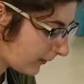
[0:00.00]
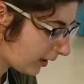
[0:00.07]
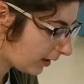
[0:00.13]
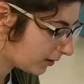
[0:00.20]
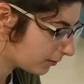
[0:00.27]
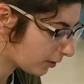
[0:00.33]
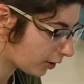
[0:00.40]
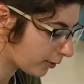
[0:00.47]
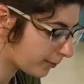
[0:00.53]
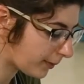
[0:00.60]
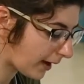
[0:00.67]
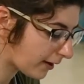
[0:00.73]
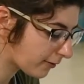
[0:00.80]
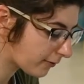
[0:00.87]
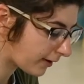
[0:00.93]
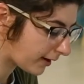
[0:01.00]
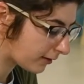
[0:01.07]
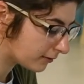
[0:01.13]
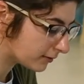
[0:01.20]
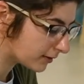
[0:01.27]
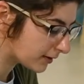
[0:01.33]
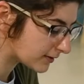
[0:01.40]
And her
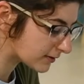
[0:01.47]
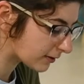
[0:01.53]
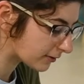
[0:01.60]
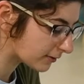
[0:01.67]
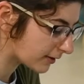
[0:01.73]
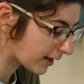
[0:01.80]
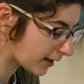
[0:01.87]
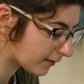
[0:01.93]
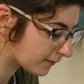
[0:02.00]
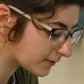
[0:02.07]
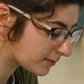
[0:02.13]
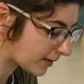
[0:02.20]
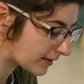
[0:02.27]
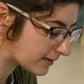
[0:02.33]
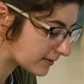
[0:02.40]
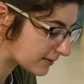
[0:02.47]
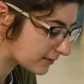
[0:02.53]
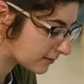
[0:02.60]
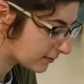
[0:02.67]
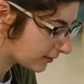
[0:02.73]
background is her negative space.